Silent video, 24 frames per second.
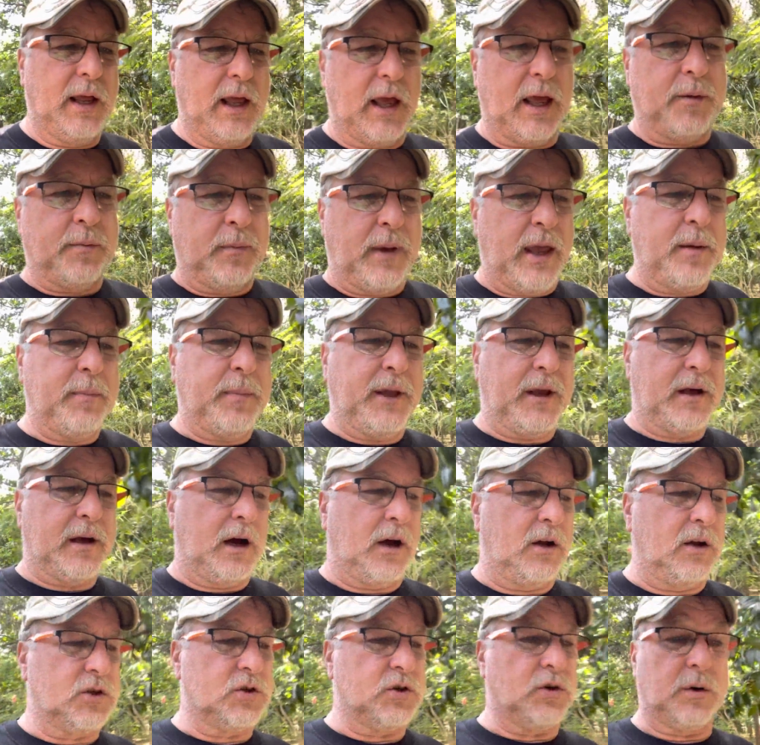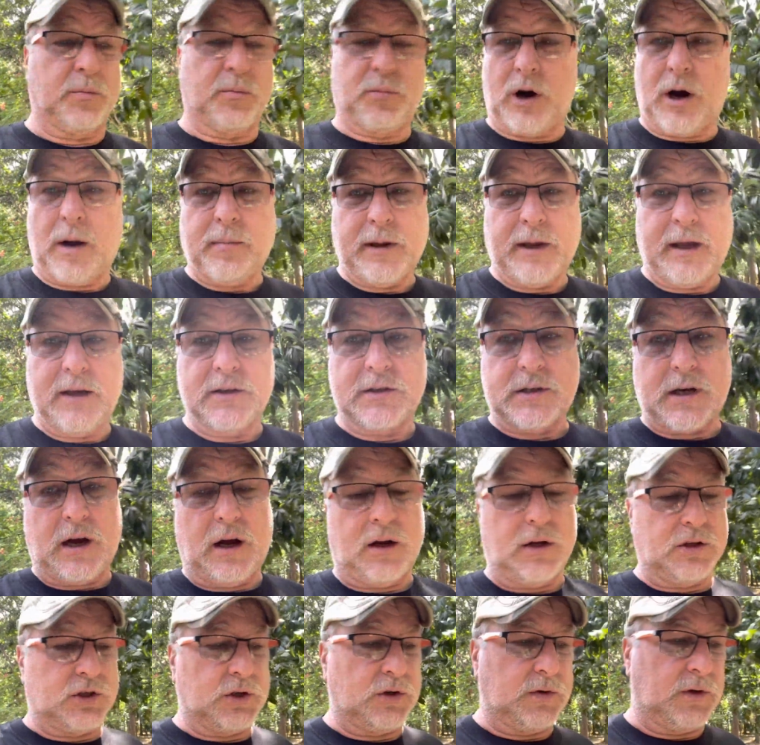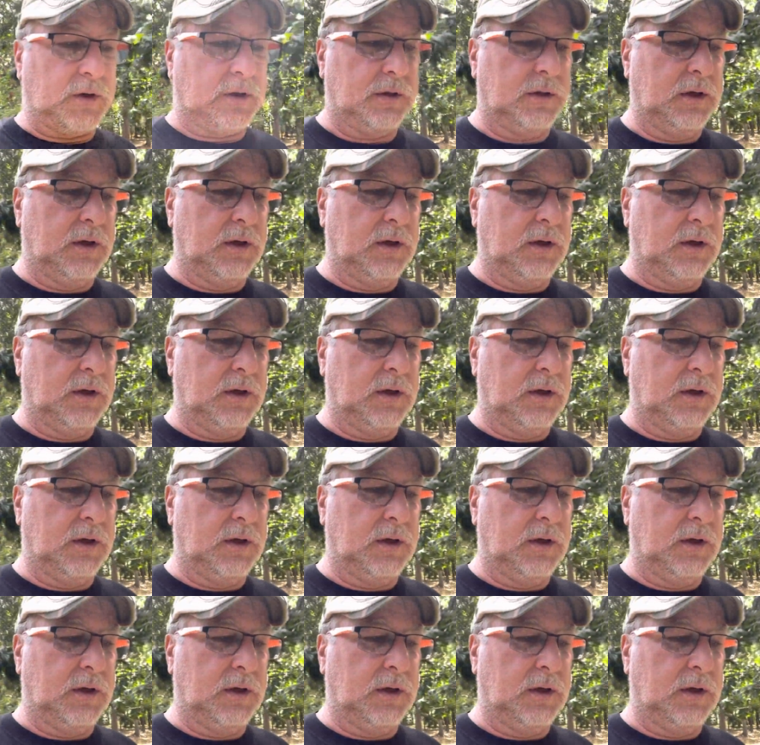It may be cultural, and probably is cultural.